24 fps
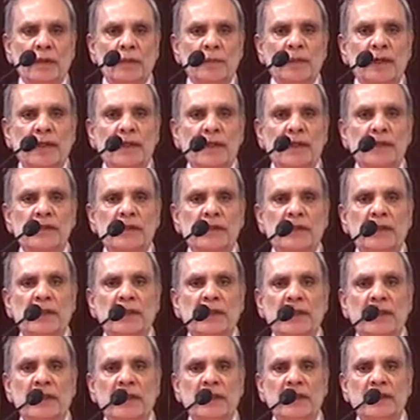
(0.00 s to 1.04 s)
because
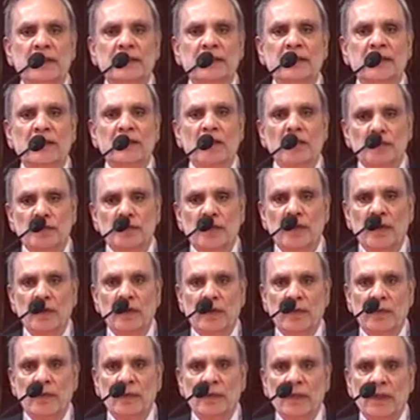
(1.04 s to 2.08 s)
India did not
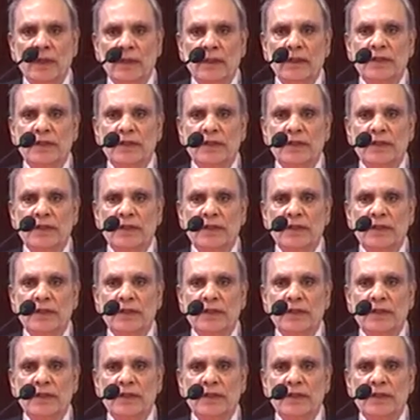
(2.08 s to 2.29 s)
follow